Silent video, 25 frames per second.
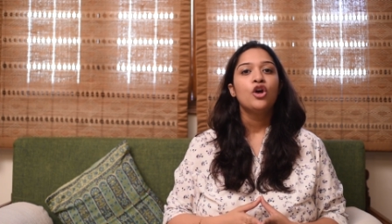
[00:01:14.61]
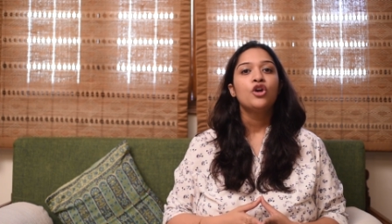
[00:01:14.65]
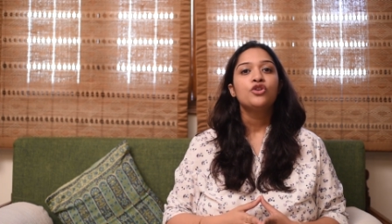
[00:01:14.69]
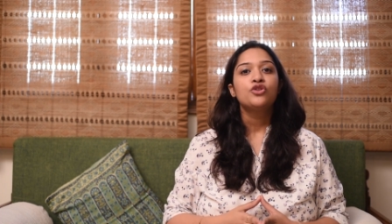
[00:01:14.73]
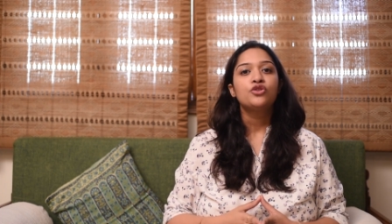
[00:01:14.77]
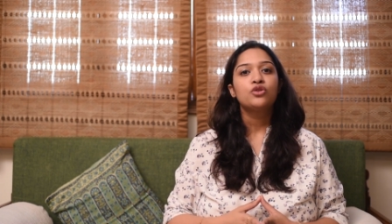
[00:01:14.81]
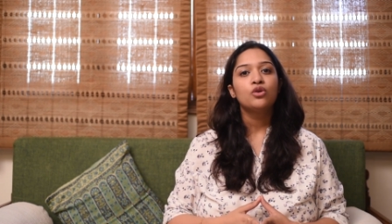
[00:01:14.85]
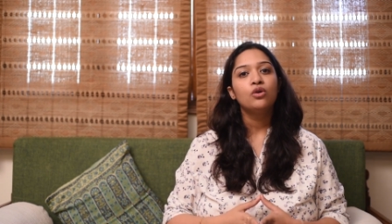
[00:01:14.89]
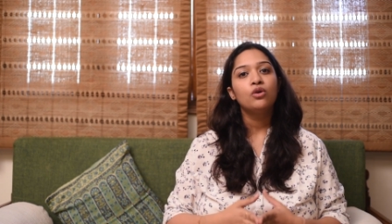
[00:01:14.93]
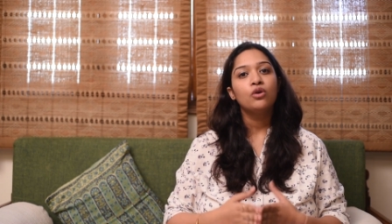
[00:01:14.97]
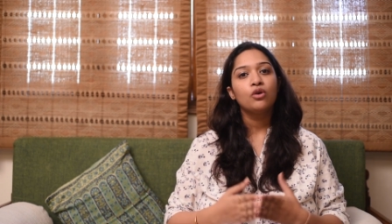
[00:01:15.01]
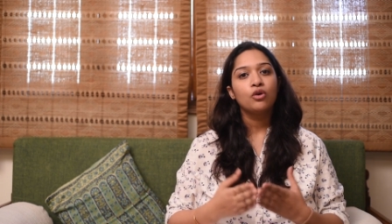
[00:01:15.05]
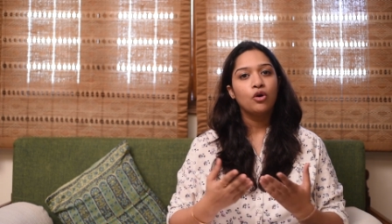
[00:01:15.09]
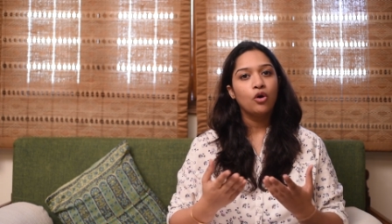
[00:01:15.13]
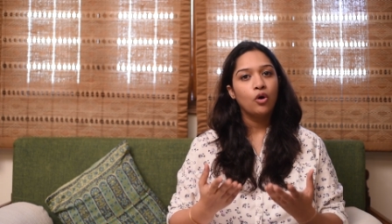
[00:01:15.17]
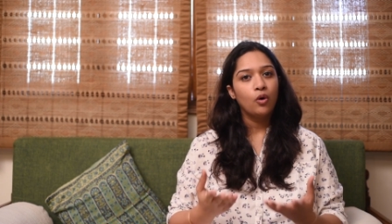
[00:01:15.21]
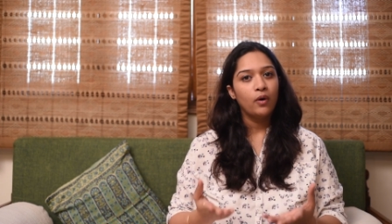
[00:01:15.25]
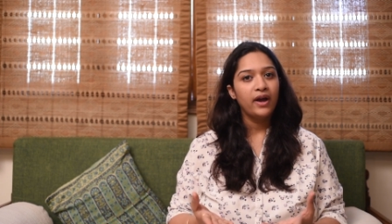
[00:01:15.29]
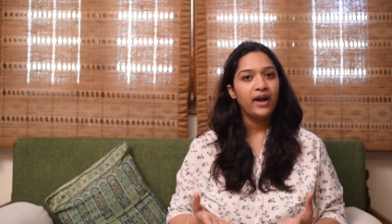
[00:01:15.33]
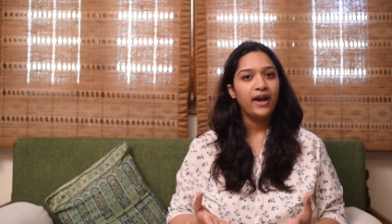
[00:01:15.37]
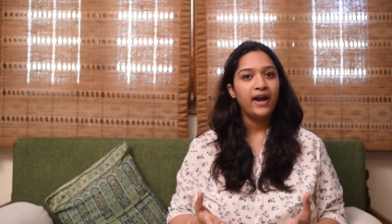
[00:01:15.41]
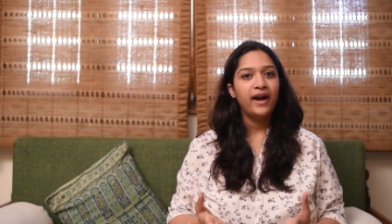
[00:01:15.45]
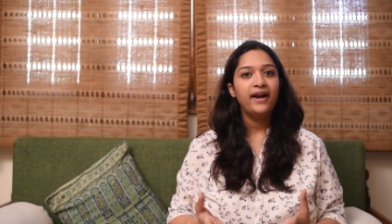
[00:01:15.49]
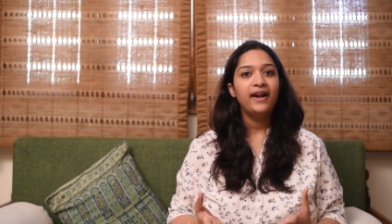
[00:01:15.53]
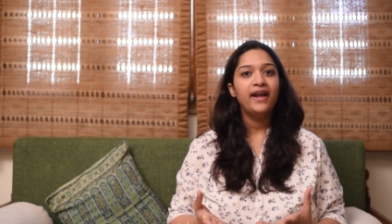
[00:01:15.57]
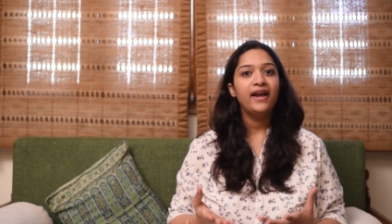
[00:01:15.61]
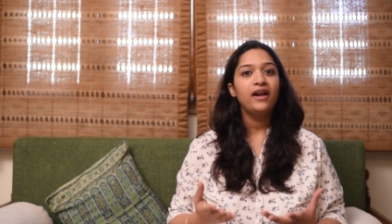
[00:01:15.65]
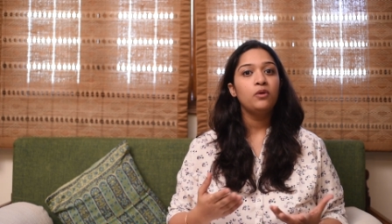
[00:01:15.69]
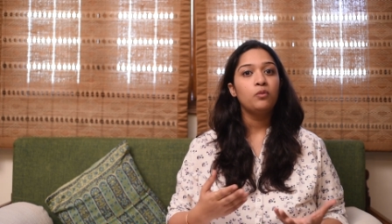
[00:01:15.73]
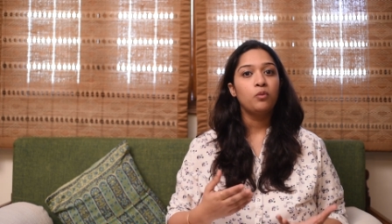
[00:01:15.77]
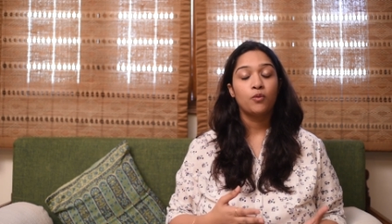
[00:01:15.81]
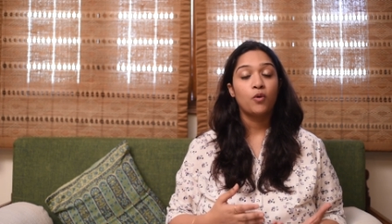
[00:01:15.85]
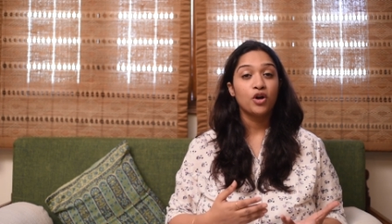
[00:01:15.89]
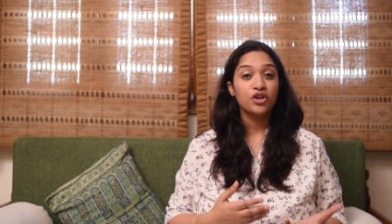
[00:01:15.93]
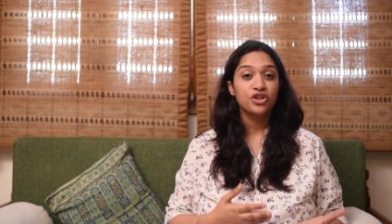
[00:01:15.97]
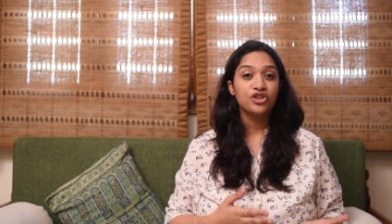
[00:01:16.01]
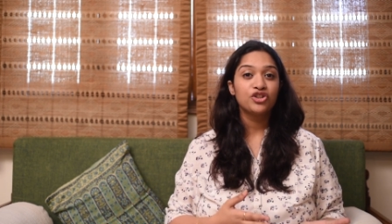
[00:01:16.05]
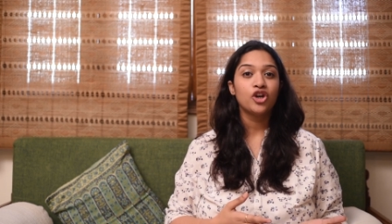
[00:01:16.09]
So go ahead and
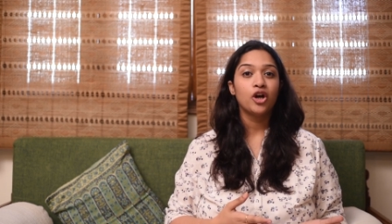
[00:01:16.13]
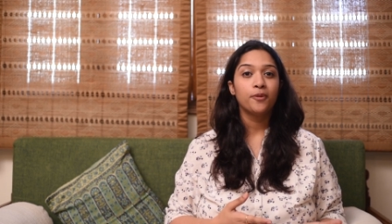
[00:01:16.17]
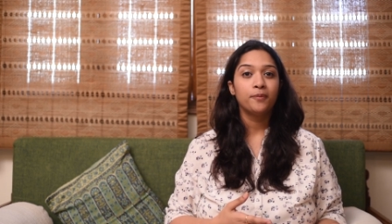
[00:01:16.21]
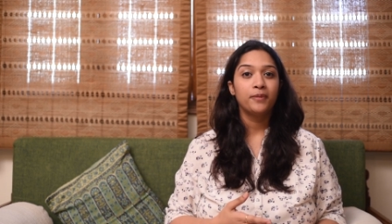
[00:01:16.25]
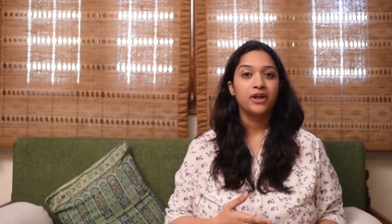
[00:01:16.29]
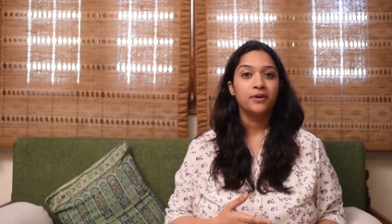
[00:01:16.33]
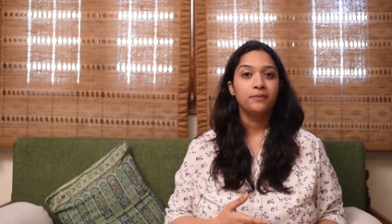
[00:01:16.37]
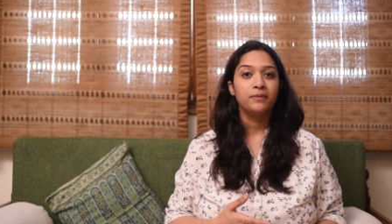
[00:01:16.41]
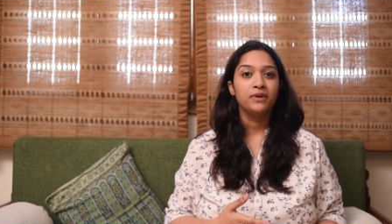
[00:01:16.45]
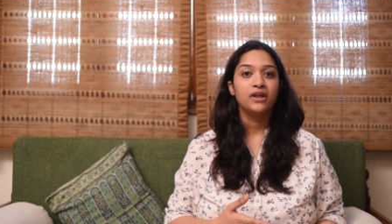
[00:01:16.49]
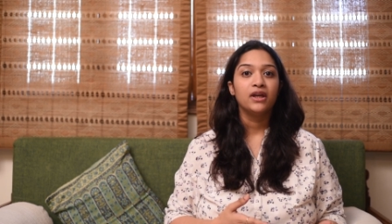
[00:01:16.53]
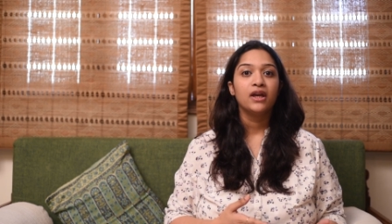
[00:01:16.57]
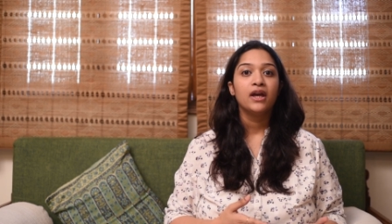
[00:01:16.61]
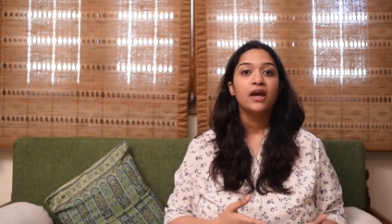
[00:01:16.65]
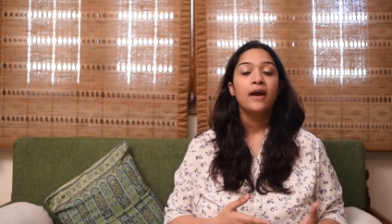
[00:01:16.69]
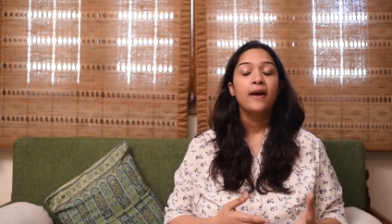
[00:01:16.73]
wash your baby.